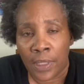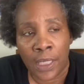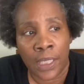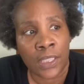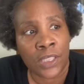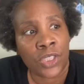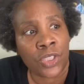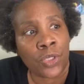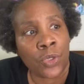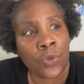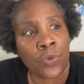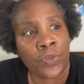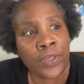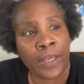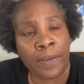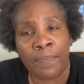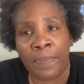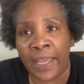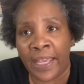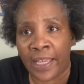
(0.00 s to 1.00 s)
And so
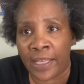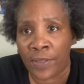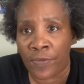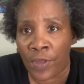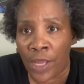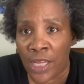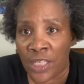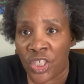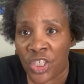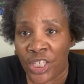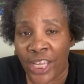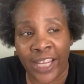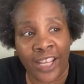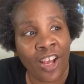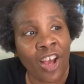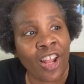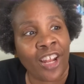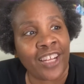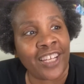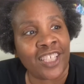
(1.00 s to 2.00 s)
they make a, a they
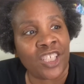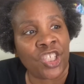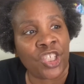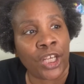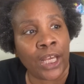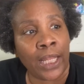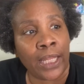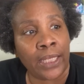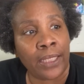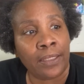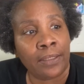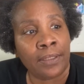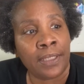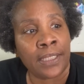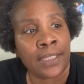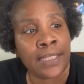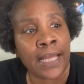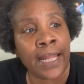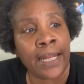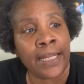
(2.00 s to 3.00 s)
call it a jelly.
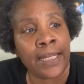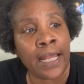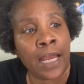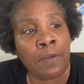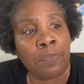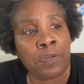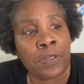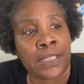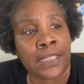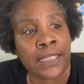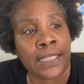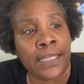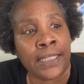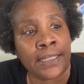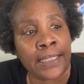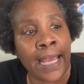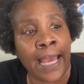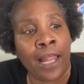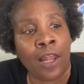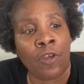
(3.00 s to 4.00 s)
It's
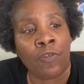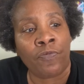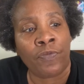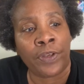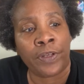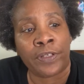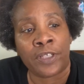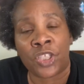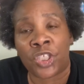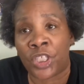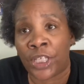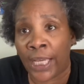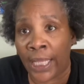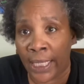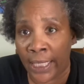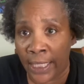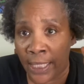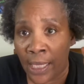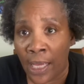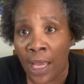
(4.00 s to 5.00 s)
99% aloe vera
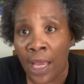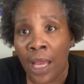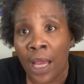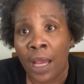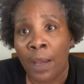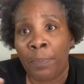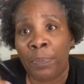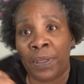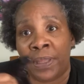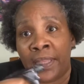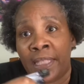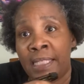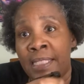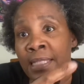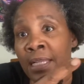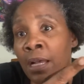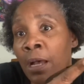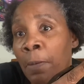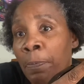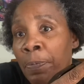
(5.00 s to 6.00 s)
jelly. But
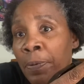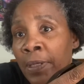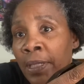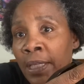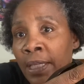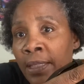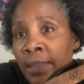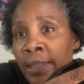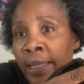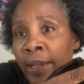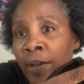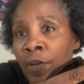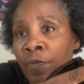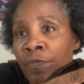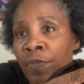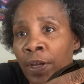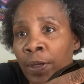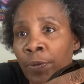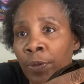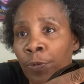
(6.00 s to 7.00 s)
this company, they are
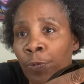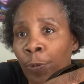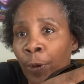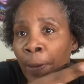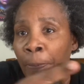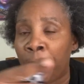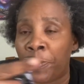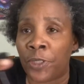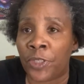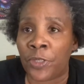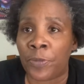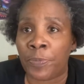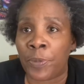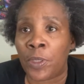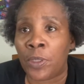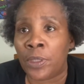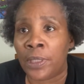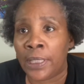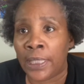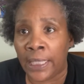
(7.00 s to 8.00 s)
very
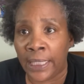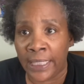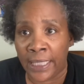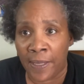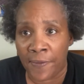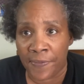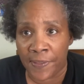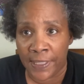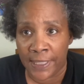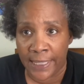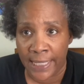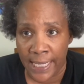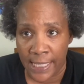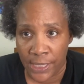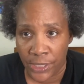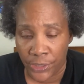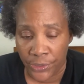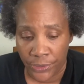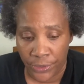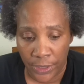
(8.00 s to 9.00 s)
reputable, Lily of the
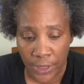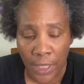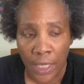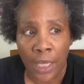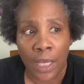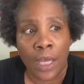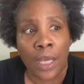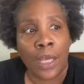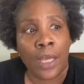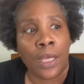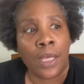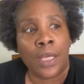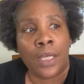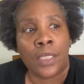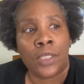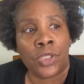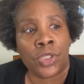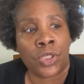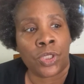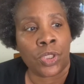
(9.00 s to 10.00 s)
Desert.
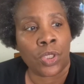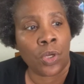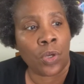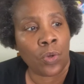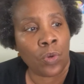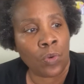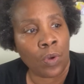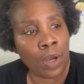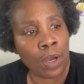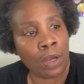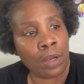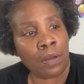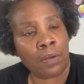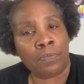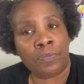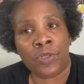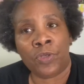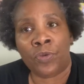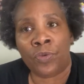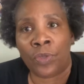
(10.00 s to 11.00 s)
So
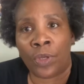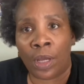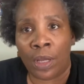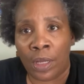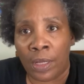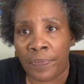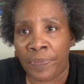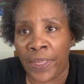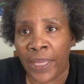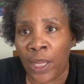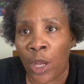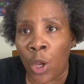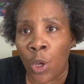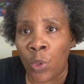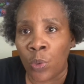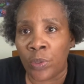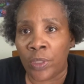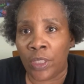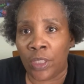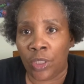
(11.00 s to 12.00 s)
um, you, um, they
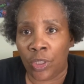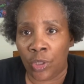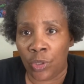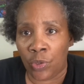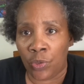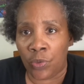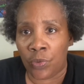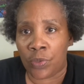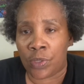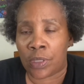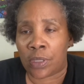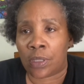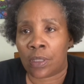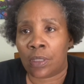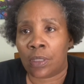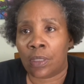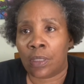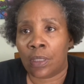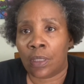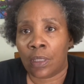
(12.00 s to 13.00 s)
only use
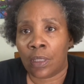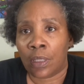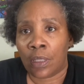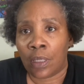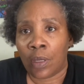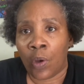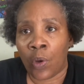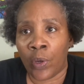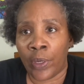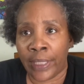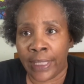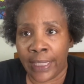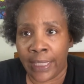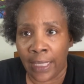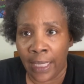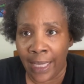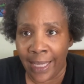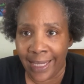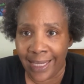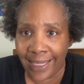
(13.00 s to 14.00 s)

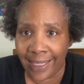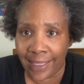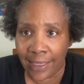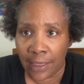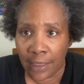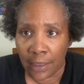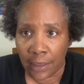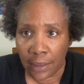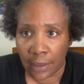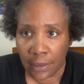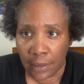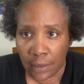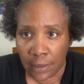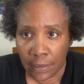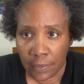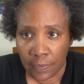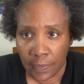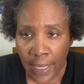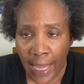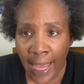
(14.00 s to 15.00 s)
organic
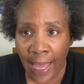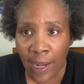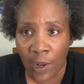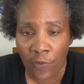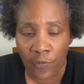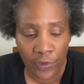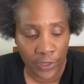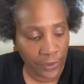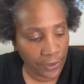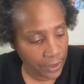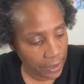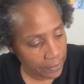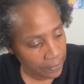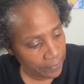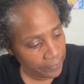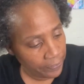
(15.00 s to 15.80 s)
aloe vera.